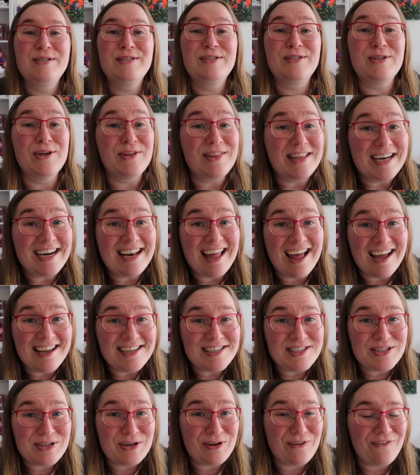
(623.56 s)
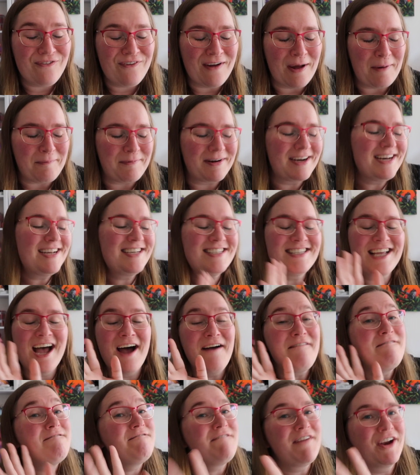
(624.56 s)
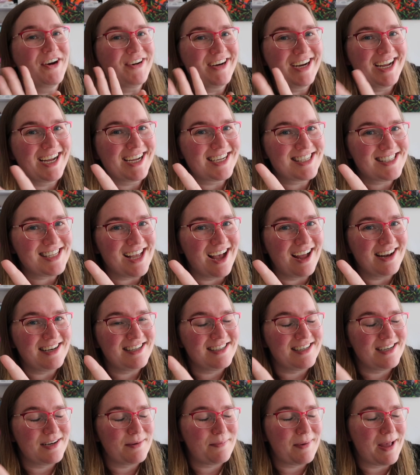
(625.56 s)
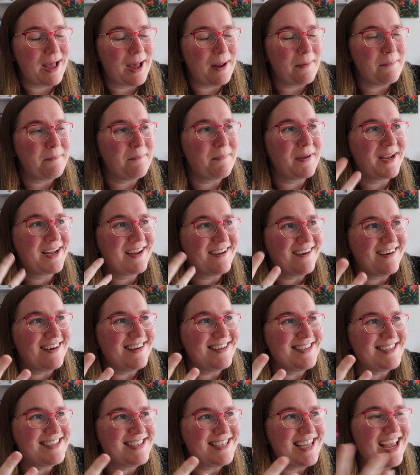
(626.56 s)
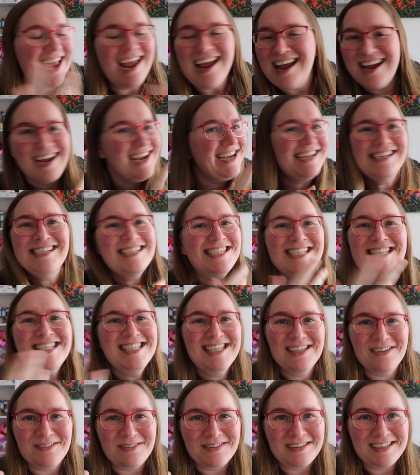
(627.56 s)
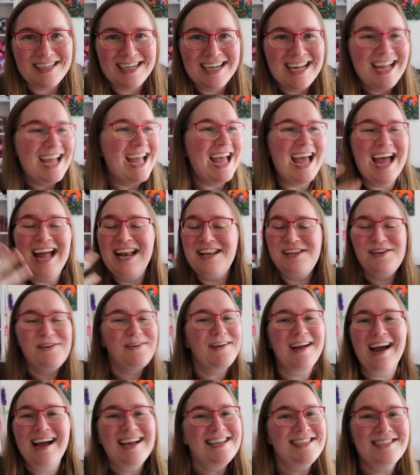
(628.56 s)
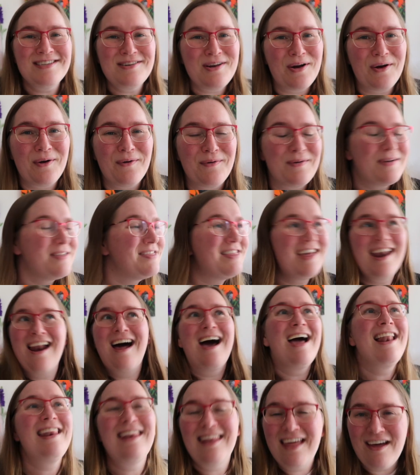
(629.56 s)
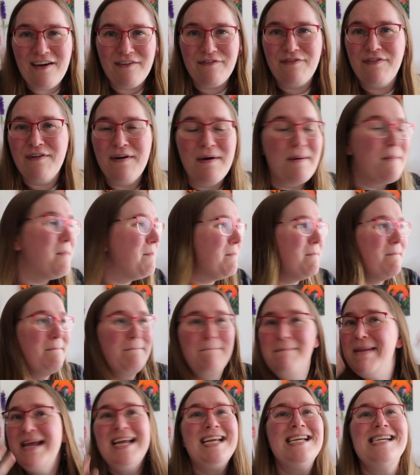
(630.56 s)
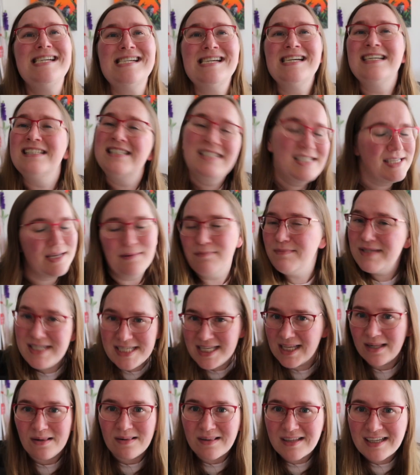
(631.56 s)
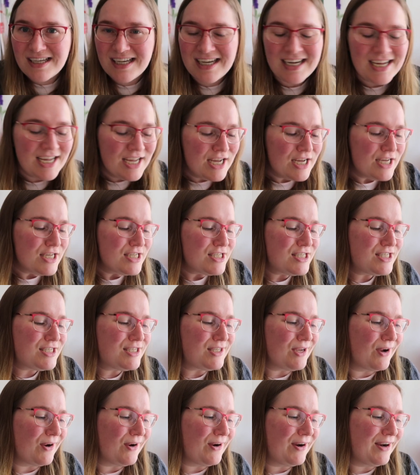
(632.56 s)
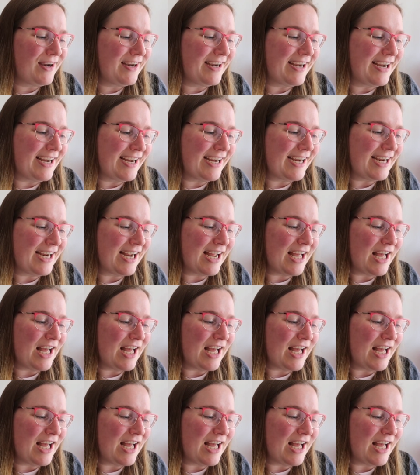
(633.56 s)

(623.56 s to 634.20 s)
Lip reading: So the last two fabrics I'm very excited about because it is silk. And you guys know that I love me some silk. So